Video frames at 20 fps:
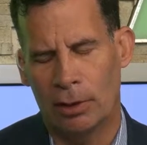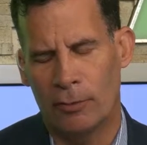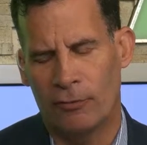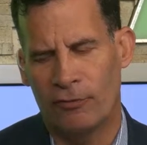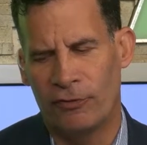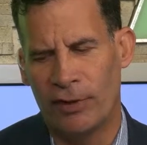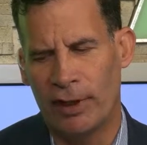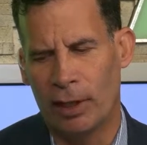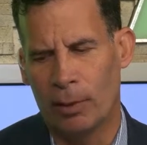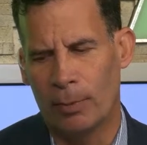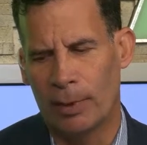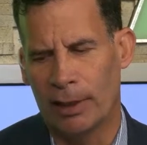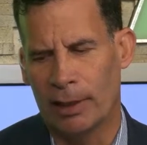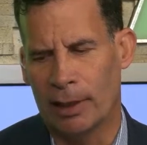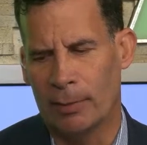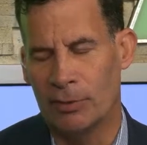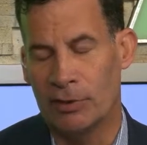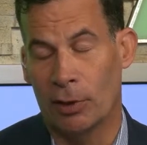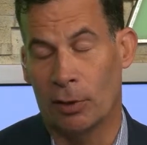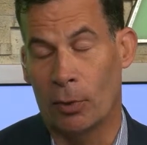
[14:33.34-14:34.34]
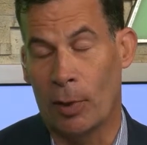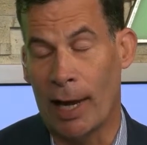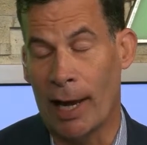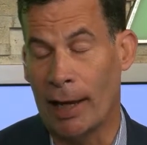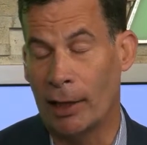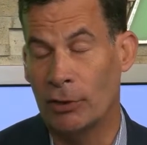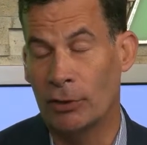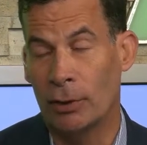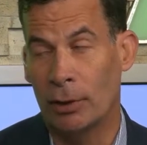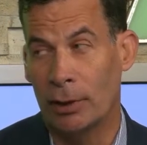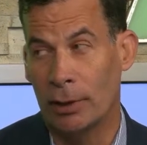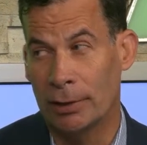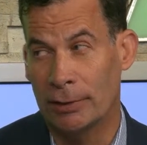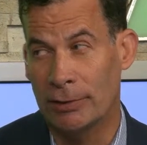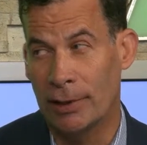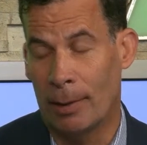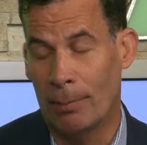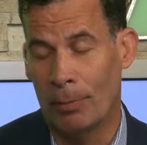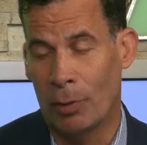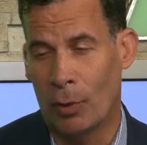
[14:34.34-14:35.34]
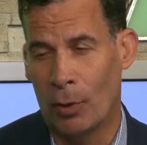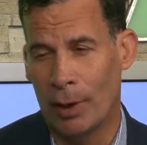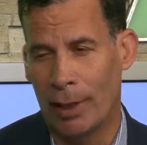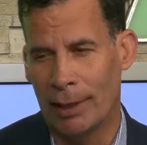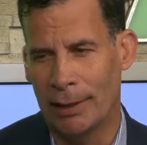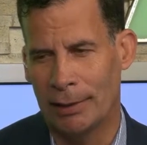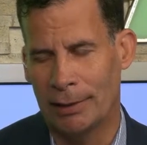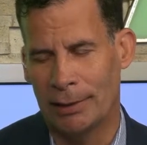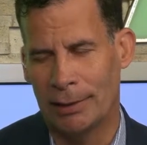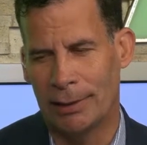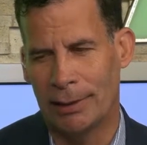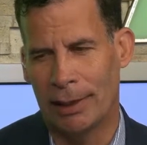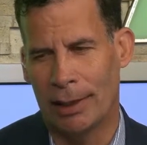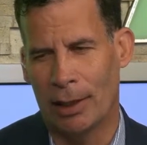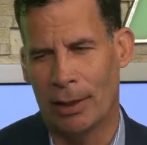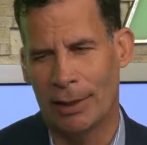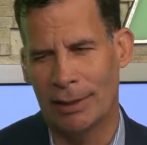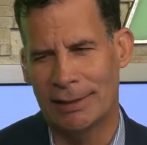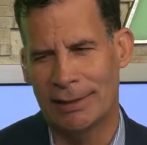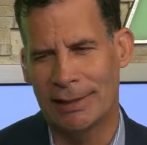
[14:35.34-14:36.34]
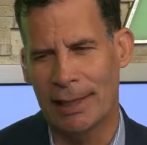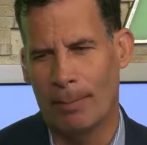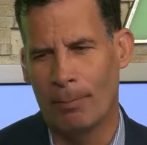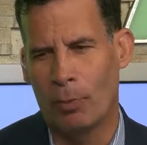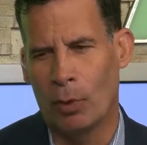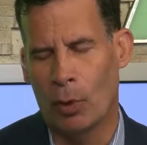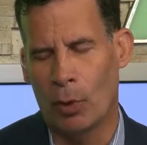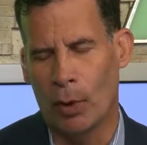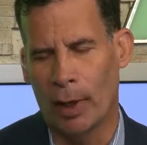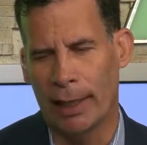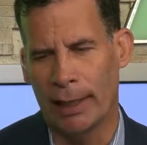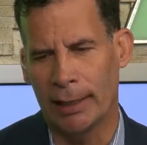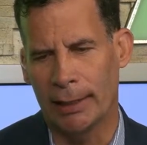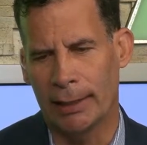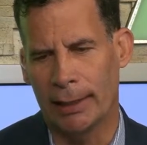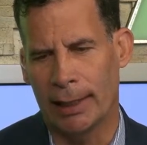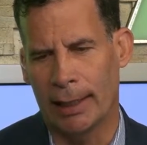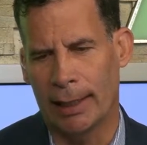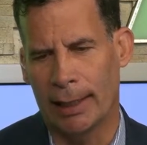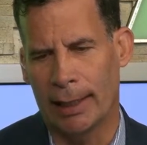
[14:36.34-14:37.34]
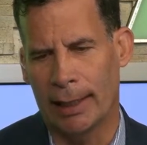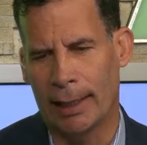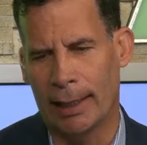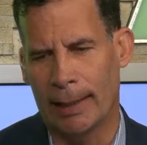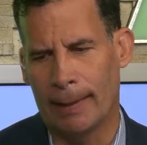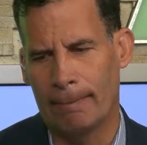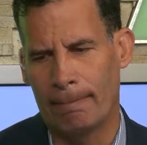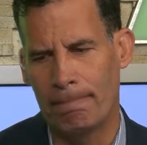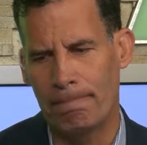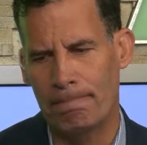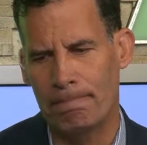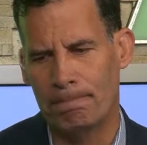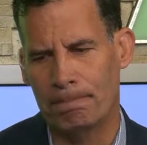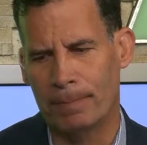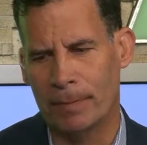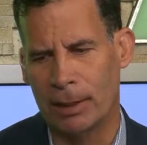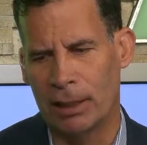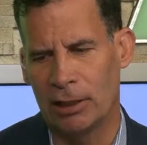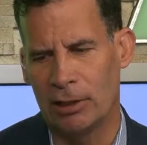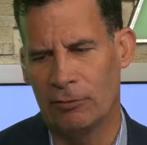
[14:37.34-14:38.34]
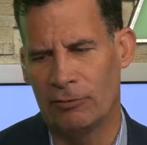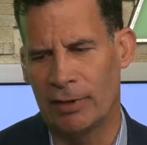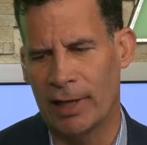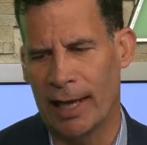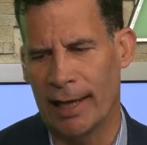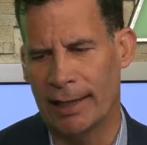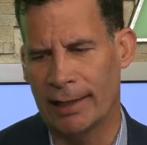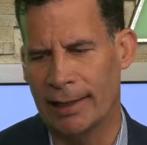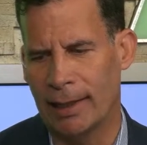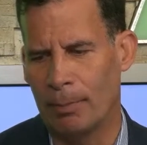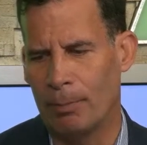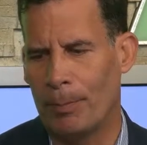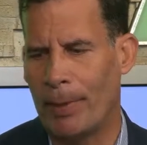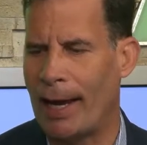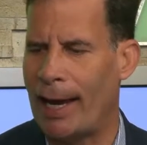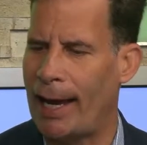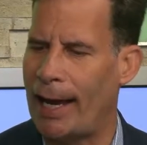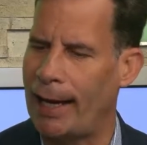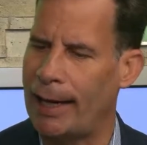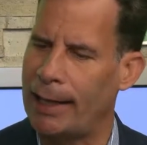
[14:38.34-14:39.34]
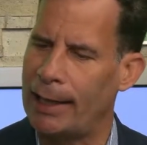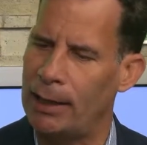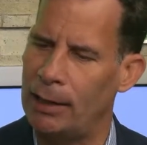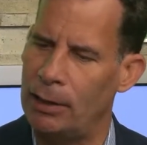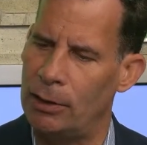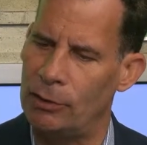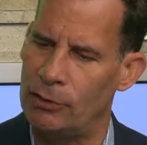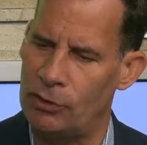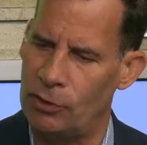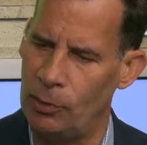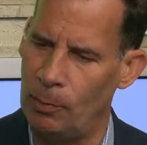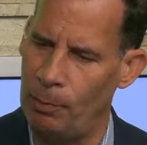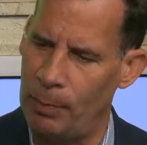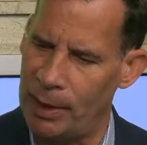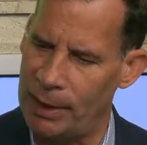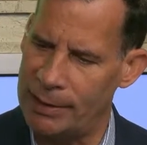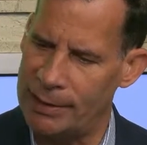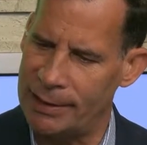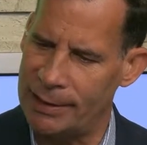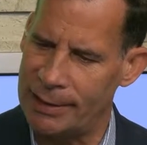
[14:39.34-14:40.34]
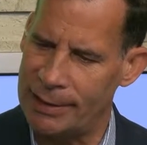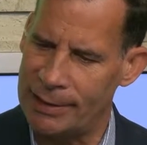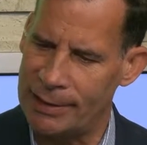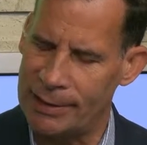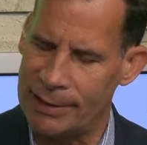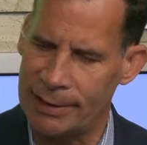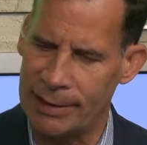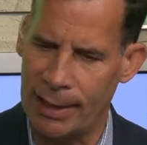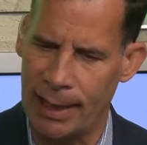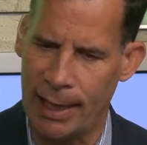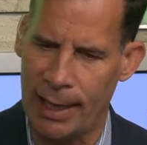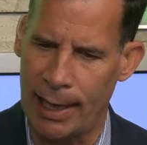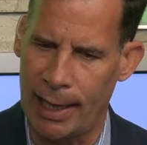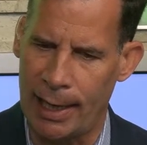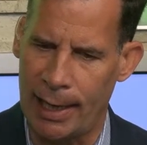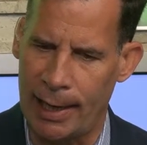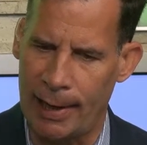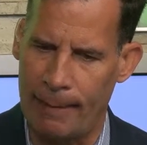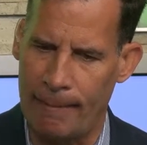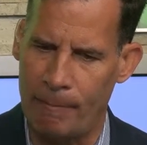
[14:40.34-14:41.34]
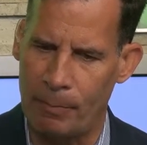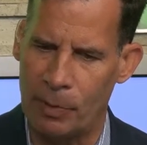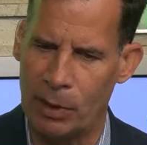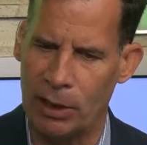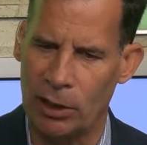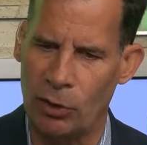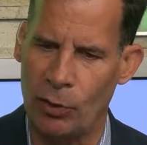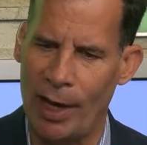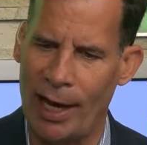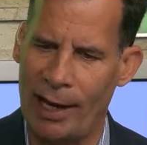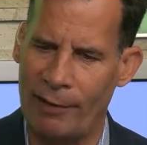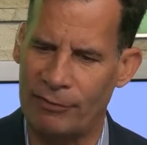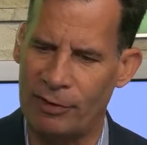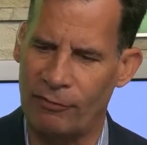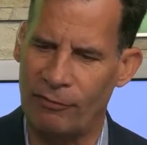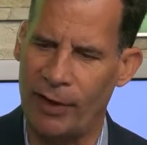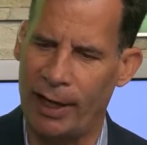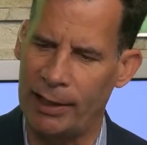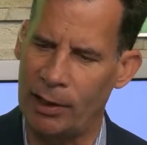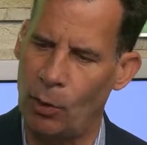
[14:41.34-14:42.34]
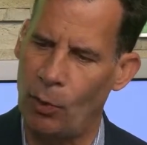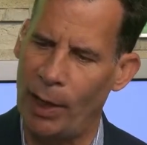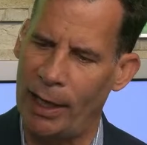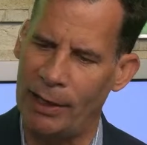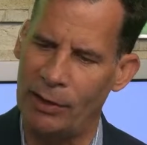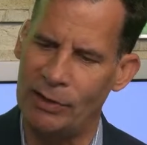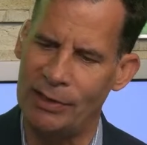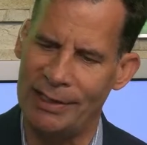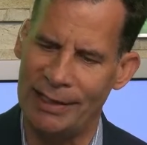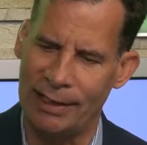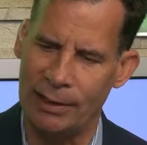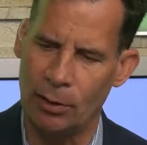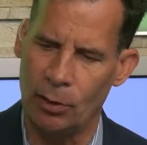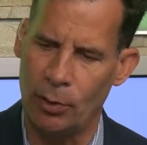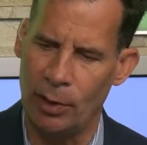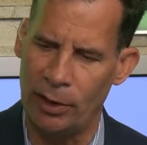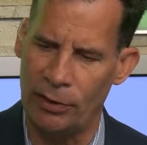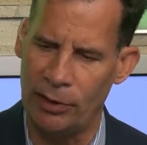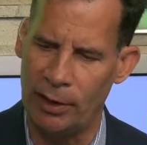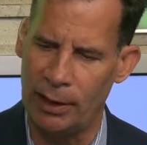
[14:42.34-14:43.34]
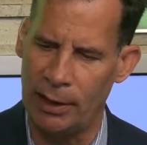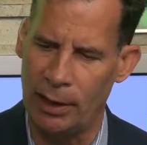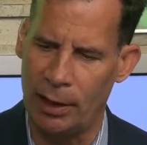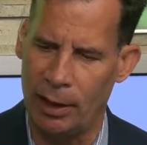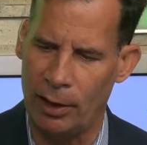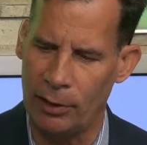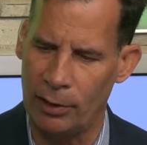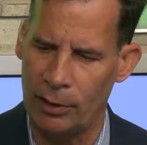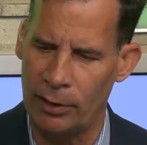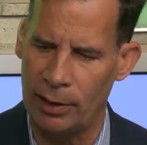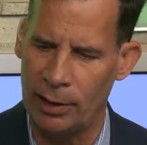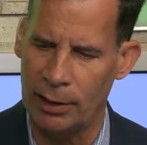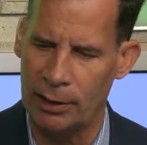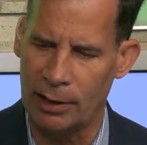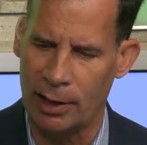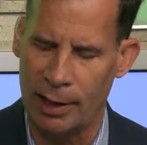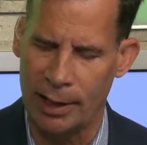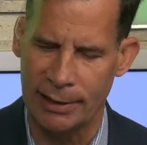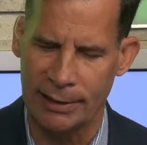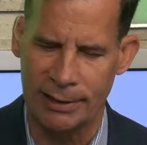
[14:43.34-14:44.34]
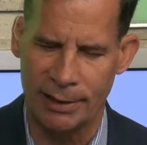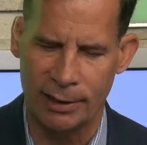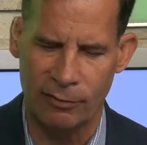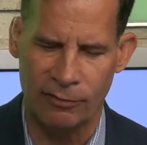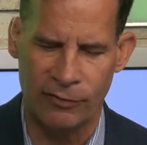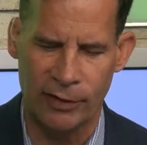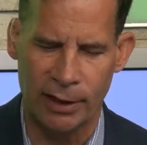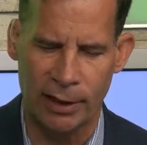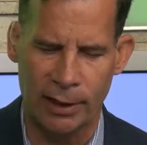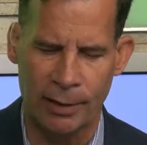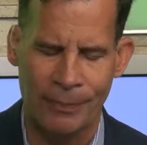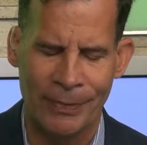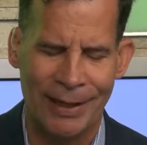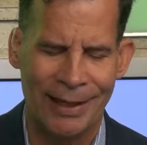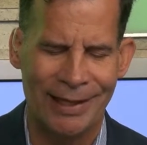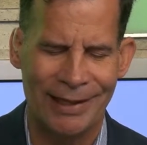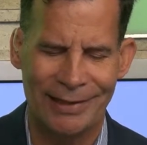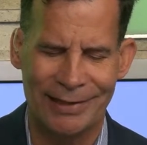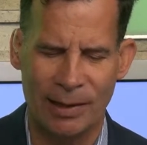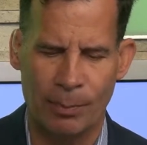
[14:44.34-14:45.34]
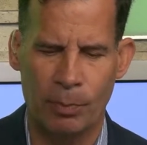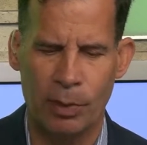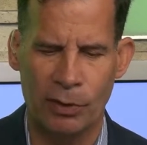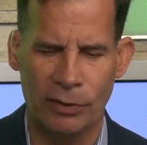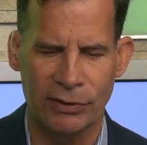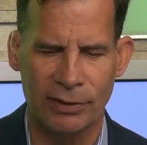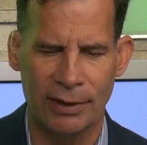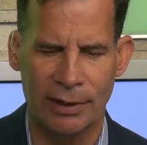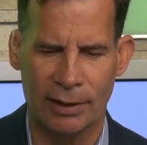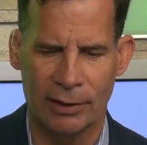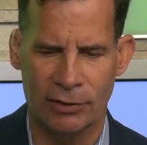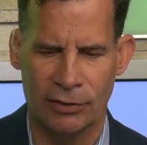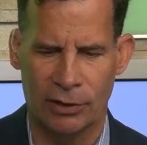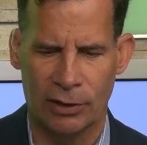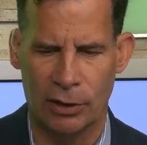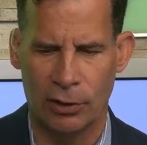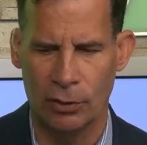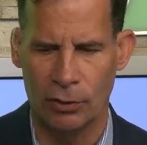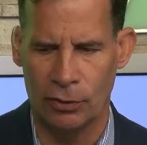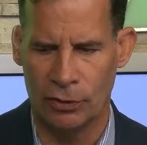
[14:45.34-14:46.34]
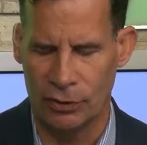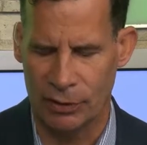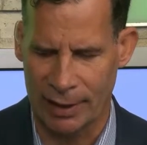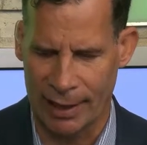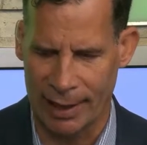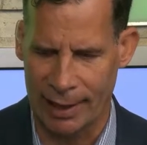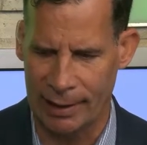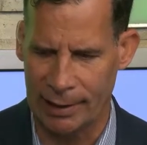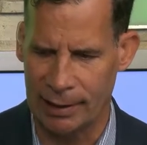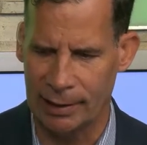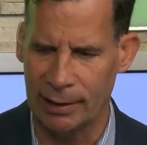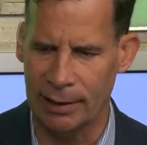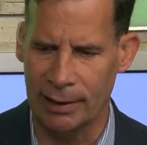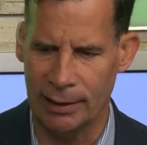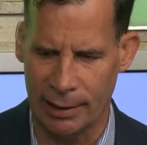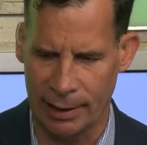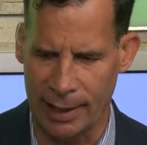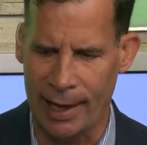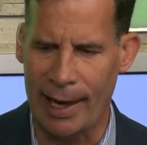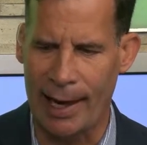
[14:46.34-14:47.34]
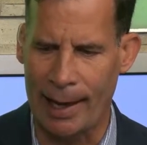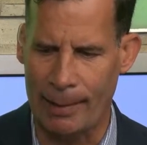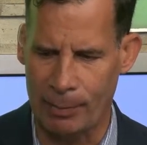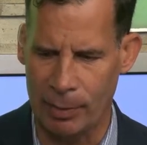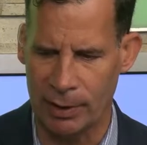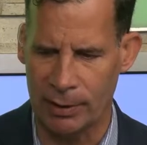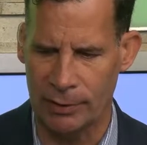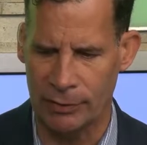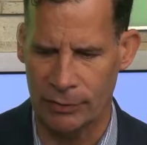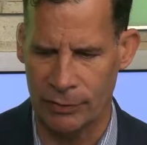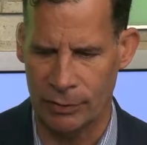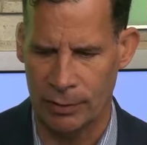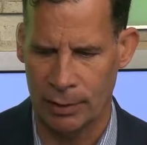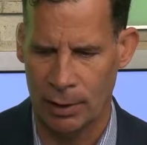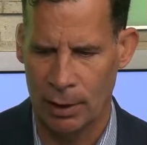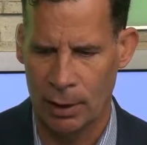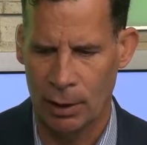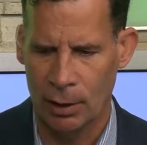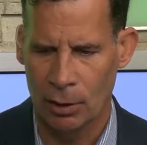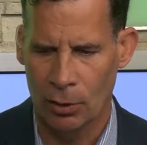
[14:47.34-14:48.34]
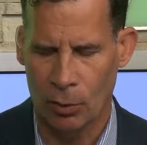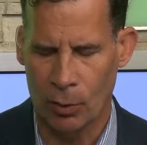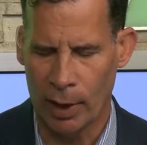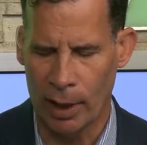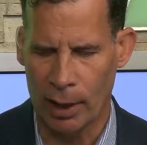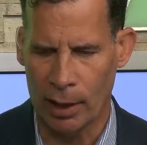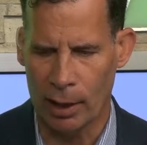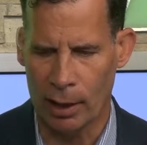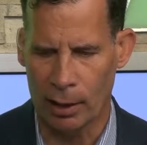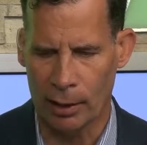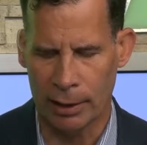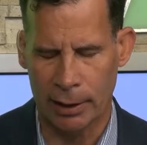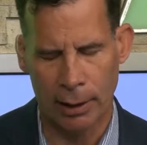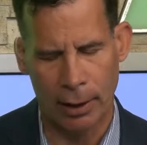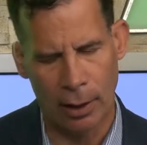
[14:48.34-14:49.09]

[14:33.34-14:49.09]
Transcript: fear becomes irrational at some point. At some point, you've got to get back to business. You have to find a way to deal with it other than constant fear. It's a built-in excuse, candidly, that happens where,